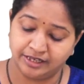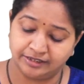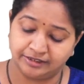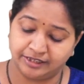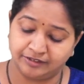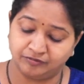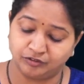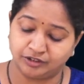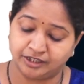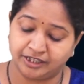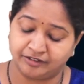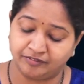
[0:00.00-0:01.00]
and therefore
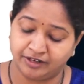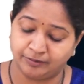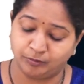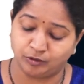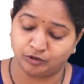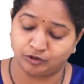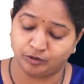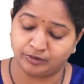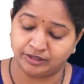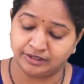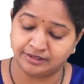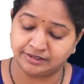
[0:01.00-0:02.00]
the required
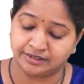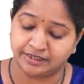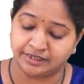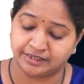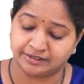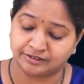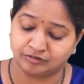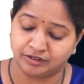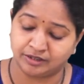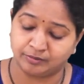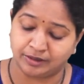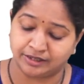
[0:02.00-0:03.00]
polynomial is 3x
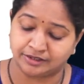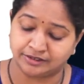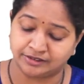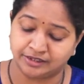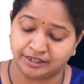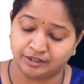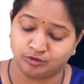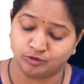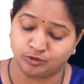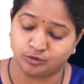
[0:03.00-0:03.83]
square minus 3 root